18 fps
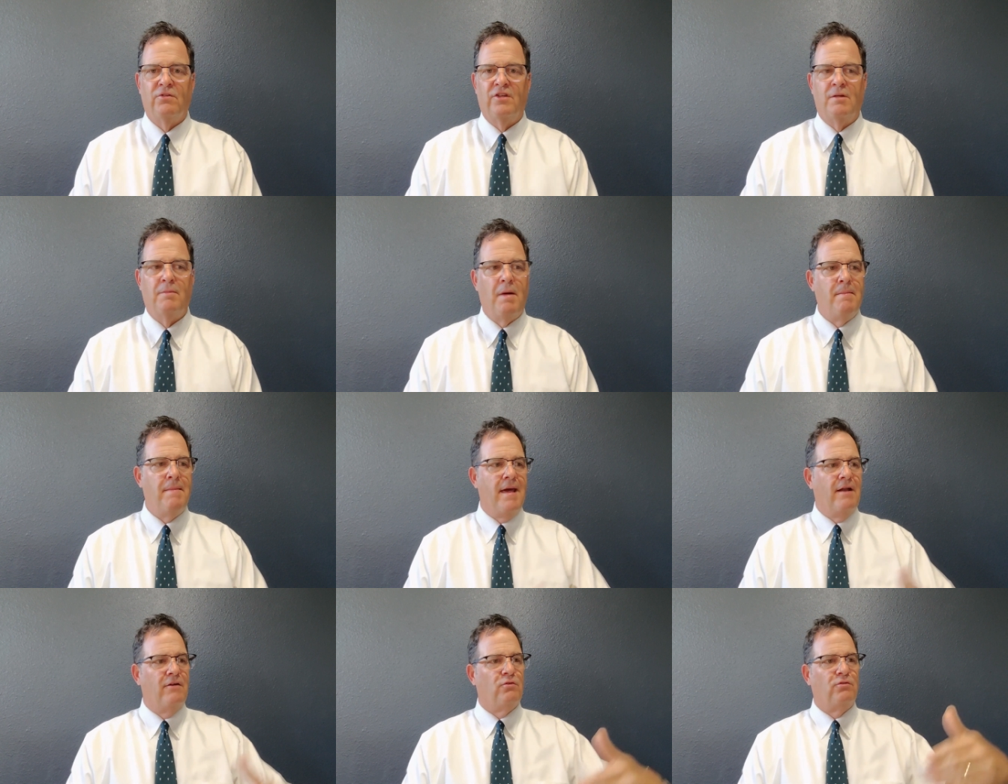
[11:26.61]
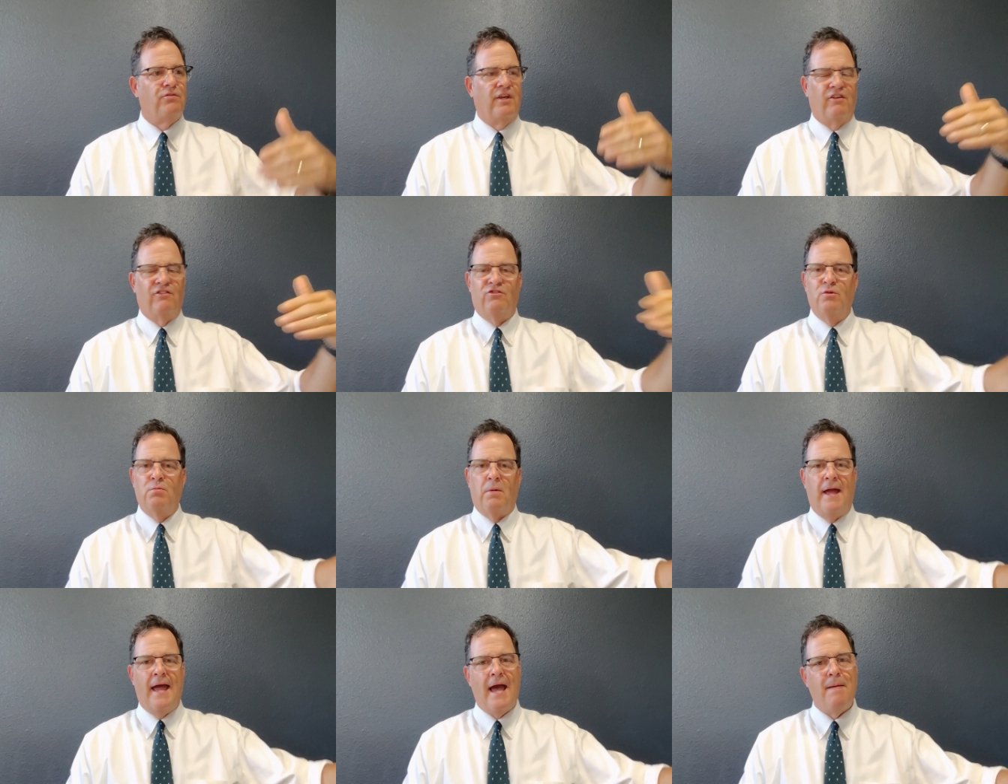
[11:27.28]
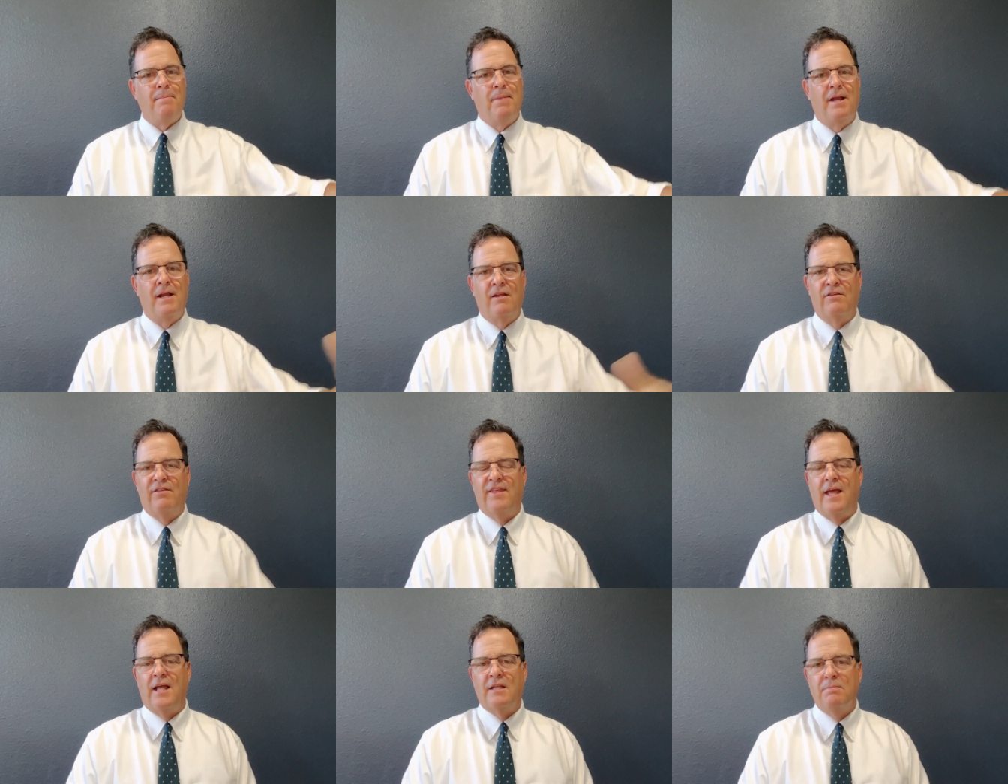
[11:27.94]
And then my manager was like super happy and he
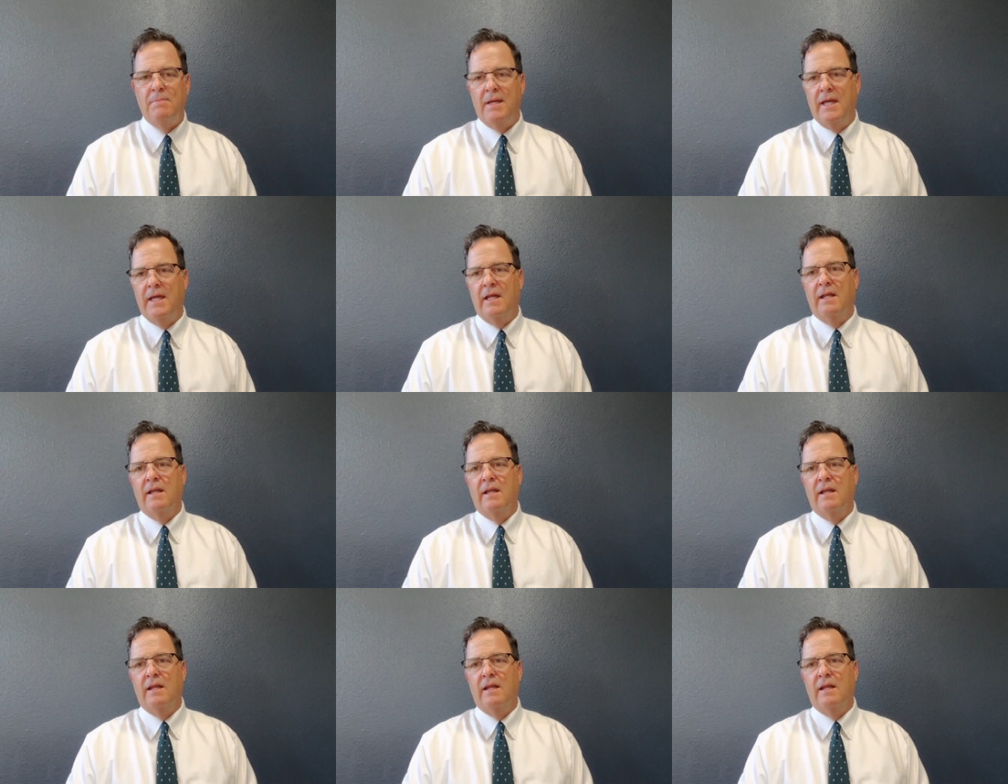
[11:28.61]
thanked me.